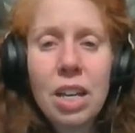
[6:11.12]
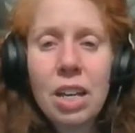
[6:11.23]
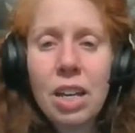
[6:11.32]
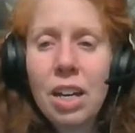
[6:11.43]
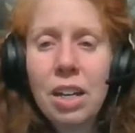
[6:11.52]

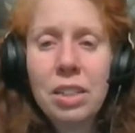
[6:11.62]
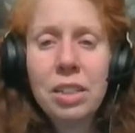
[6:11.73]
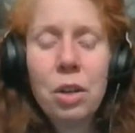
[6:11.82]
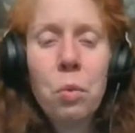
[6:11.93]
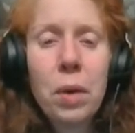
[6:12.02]
uh,
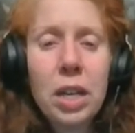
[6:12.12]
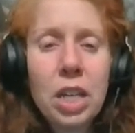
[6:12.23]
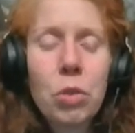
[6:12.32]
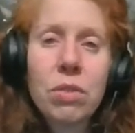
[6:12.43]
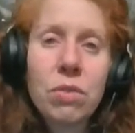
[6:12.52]
a way he
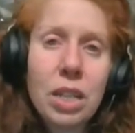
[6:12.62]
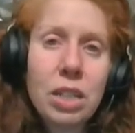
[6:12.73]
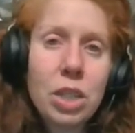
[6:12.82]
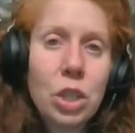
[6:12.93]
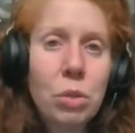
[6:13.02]
was
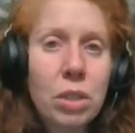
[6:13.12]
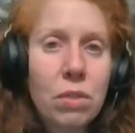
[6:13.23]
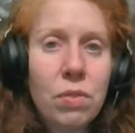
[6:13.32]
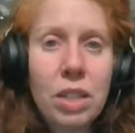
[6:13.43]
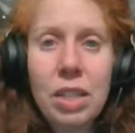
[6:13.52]
invited to an
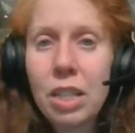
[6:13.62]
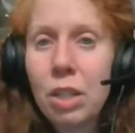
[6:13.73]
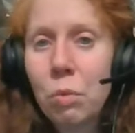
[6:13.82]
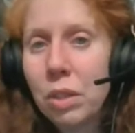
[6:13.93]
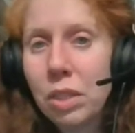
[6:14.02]
event that he
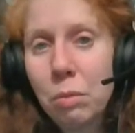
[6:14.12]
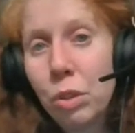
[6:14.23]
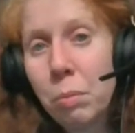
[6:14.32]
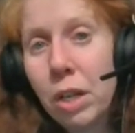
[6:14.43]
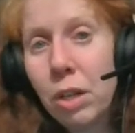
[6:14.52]
wasn't
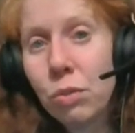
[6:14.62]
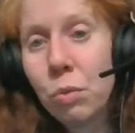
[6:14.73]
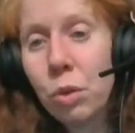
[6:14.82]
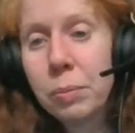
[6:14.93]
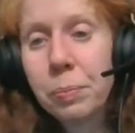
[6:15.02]
prepared
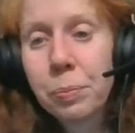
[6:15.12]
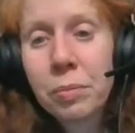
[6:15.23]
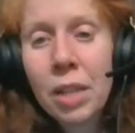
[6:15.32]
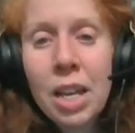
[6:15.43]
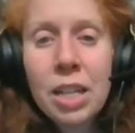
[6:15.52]
for.
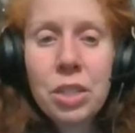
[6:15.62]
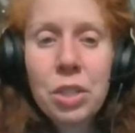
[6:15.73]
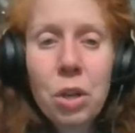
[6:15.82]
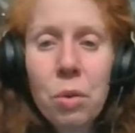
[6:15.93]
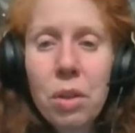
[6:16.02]

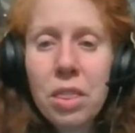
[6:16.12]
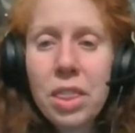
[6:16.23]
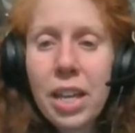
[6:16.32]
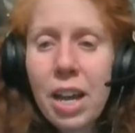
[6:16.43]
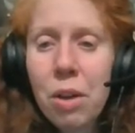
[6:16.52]
So
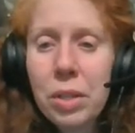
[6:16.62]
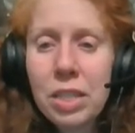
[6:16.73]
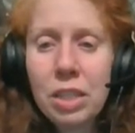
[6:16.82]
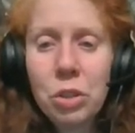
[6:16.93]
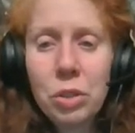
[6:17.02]
that was
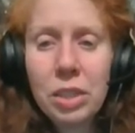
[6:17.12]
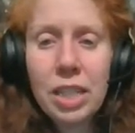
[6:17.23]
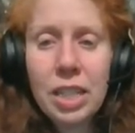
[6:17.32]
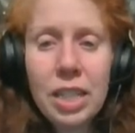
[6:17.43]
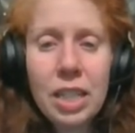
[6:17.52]

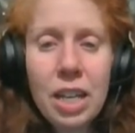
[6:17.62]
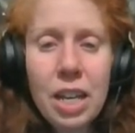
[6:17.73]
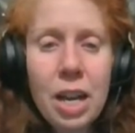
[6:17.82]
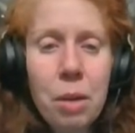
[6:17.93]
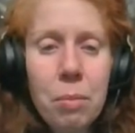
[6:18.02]
interesting.
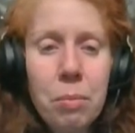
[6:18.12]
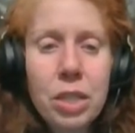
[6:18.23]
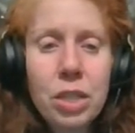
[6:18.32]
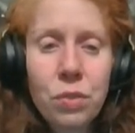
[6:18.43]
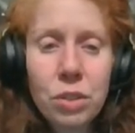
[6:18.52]
Um, his
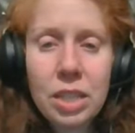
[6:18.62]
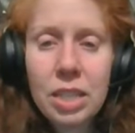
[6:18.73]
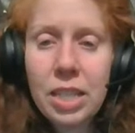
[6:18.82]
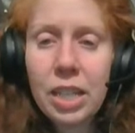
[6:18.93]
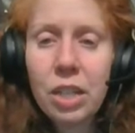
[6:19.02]
first and
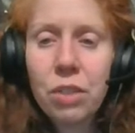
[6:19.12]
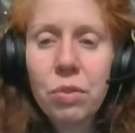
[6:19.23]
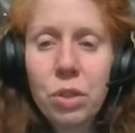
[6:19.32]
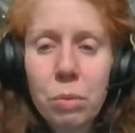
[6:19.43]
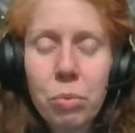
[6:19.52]
second
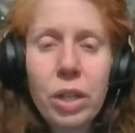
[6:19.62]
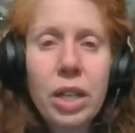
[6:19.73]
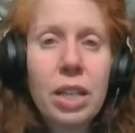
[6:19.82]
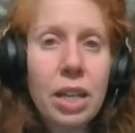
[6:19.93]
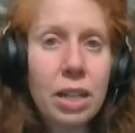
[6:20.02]
vertebrae,
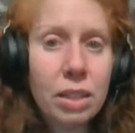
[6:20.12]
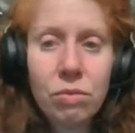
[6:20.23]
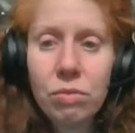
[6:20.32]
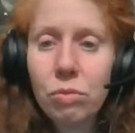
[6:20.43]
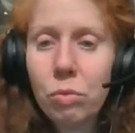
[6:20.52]
again,
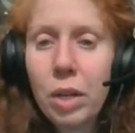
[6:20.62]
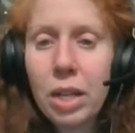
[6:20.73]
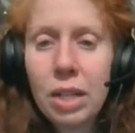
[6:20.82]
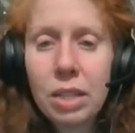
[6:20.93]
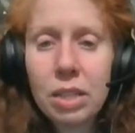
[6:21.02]
right
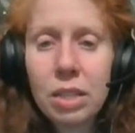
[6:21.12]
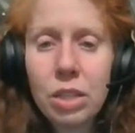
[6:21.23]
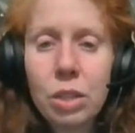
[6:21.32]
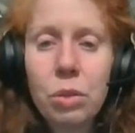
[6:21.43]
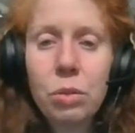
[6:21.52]
next
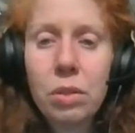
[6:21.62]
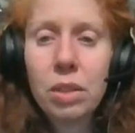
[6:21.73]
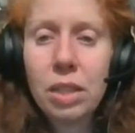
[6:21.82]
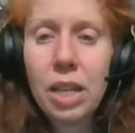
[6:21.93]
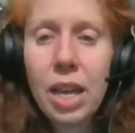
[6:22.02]
to
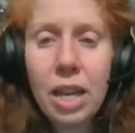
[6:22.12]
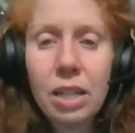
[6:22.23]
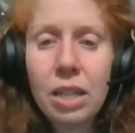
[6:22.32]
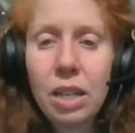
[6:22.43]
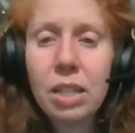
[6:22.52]
the
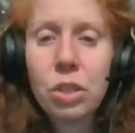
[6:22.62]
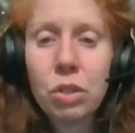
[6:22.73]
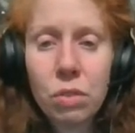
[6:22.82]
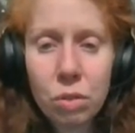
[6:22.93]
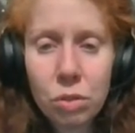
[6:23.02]
head, uh,
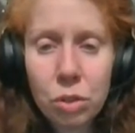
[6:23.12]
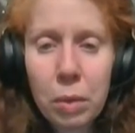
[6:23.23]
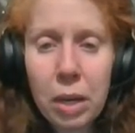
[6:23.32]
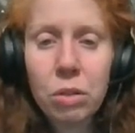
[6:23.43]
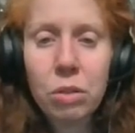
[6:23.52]
cervical
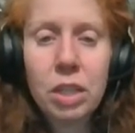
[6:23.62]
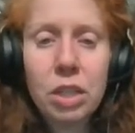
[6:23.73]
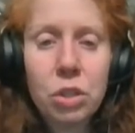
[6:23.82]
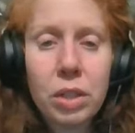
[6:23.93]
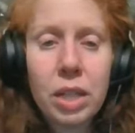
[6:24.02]
spinal
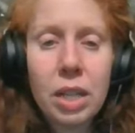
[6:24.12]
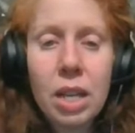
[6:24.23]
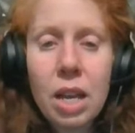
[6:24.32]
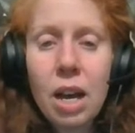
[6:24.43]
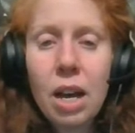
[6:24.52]
injury,
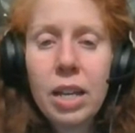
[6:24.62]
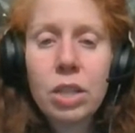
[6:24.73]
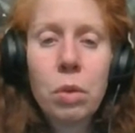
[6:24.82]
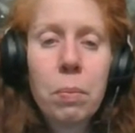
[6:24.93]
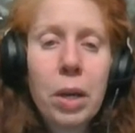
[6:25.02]
uh,
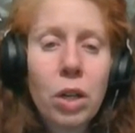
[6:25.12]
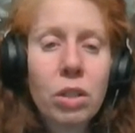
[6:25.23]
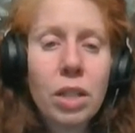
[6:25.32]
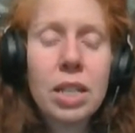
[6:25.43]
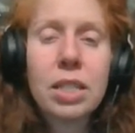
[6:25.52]
is what
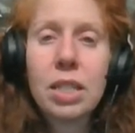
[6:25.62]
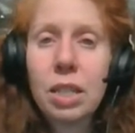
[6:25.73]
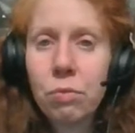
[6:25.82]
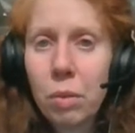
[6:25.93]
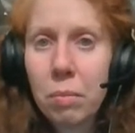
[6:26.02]
paralyzed
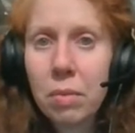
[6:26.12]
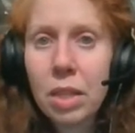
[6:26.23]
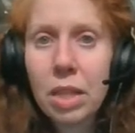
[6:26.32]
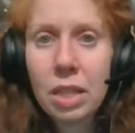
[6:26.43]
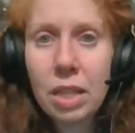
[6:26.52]
him from
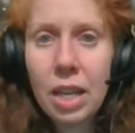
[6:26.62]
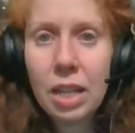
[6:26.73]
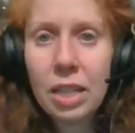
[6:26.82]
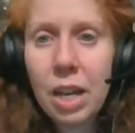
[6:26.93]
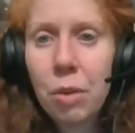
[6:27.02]
the neck
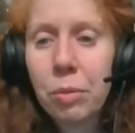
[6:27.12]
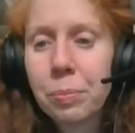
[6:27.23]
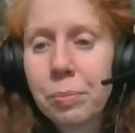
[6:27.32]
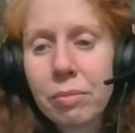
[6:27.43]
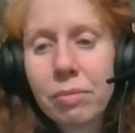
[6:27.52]
down.
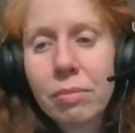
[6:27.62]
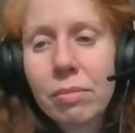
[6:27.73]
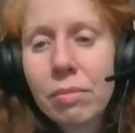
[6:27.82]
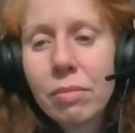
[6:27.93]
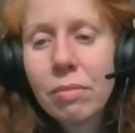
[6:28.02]

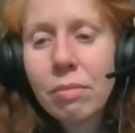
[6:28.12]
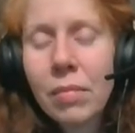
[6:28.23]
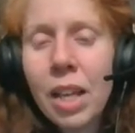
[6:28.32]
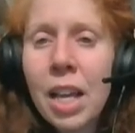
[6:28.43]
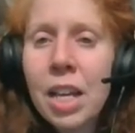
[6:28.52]

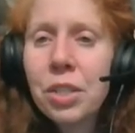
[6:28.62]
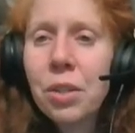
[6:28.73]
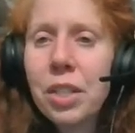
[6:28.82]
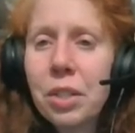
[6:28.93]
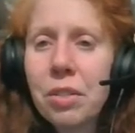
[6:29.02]
So
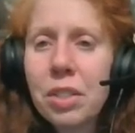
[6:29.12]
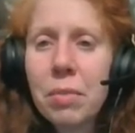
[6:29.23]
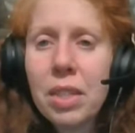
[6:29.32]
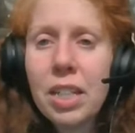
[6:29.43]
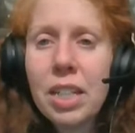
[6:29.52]
these are some things